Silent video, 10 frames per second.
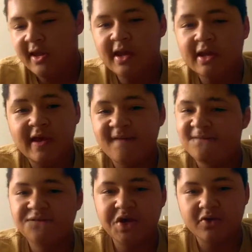and it
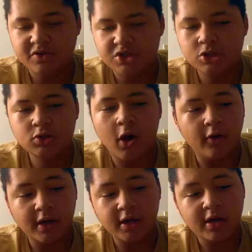feels
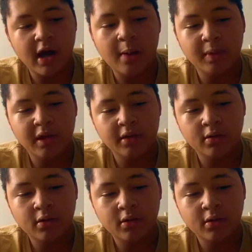solid. I mean,